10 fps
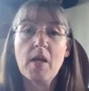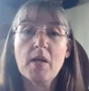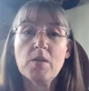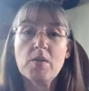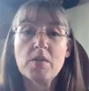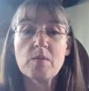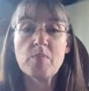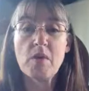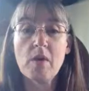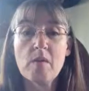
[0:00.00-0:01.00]
and do this
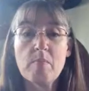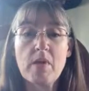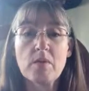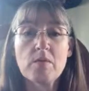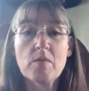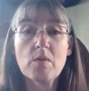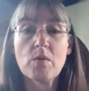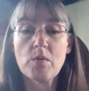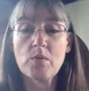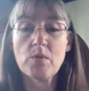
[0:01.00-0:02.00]
beyond the bounds of
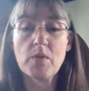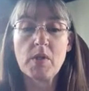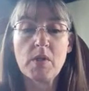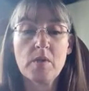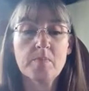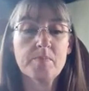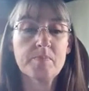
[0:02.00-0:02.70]
their own curriculum.